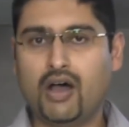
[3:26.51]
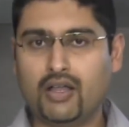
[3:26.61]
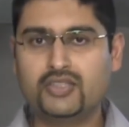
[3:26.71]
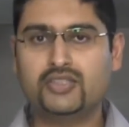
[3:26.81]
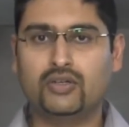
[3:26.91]

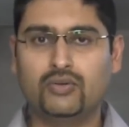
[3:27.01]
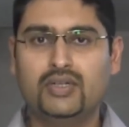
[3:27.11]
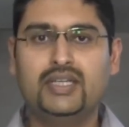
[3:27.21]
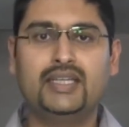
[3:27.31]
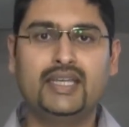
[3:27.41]
Also,
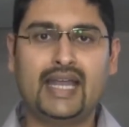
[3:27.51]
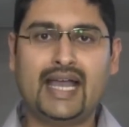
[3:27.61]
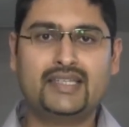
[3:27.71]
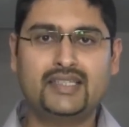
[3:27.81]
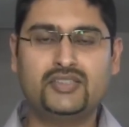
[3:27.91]
get
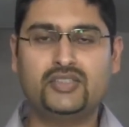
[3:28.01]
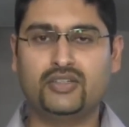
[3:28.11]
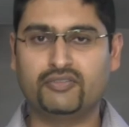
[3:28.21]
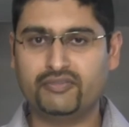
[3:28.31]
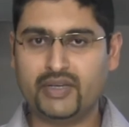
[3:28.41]
access to
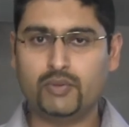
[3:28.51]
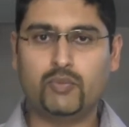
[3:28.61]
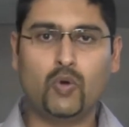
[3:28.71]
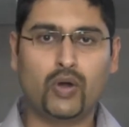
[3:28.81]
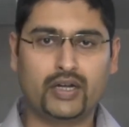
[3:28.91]
your free
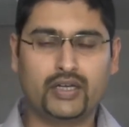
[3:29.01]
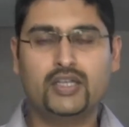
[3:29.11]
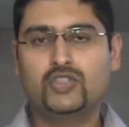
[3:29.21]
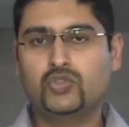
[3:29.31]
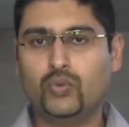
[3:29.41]
report,
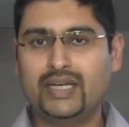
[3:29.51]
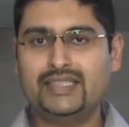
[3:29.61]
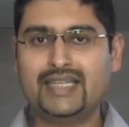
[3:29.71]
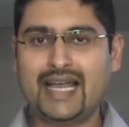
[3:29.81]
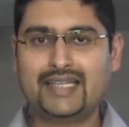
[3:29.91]
20
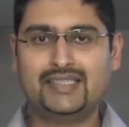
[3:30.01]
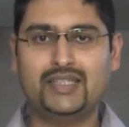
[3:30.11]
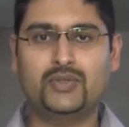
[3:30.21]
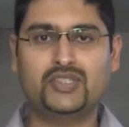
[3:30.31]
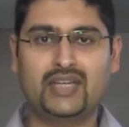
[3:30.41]
Tax
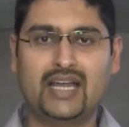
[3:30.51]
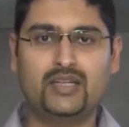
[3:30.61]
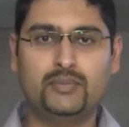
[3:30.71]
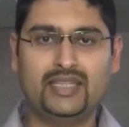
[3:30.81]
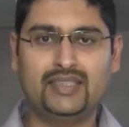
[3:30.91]
Secrets on How
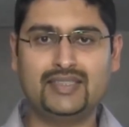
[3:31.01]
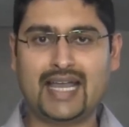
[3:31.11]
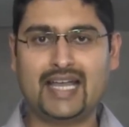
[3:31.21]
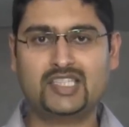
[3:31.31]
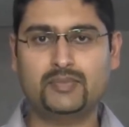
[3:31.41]
to Beat the
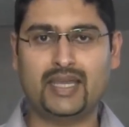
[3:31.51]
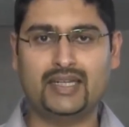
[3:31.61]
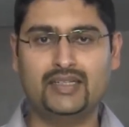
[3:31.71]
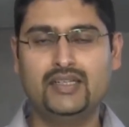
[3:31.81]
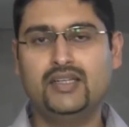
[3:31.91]
Tax
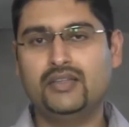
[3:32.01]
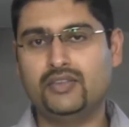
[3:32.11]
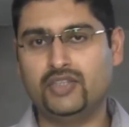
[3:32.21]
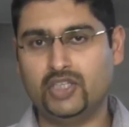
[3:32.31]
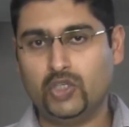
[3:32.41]
Man,
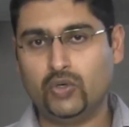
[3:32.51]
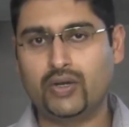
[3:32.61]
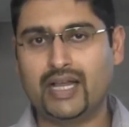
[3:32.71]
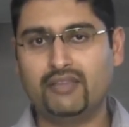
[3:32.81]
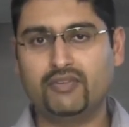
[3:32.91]
the
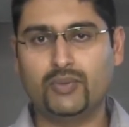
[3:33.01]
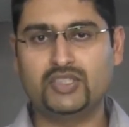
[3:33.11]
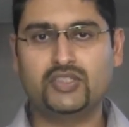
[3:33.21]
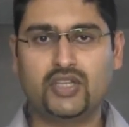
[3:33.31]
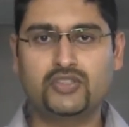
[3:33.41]
URL for
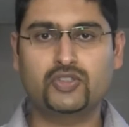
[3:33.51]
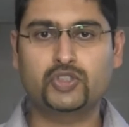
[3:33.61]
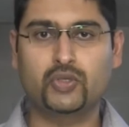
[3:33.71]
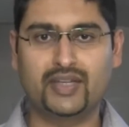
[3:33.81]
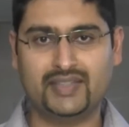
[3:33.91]
which is also
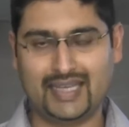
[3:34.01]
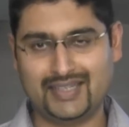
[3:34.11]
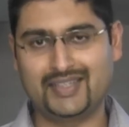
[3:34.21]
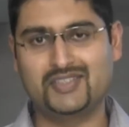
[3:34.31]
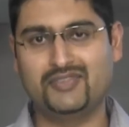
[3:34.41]
shown at the
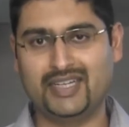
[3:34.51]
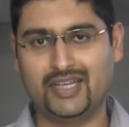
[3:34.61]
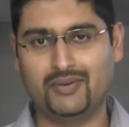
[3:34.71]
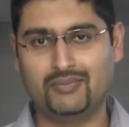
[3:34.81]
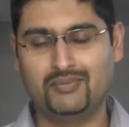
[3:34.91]
end of this
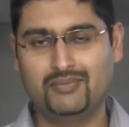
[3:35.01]
video.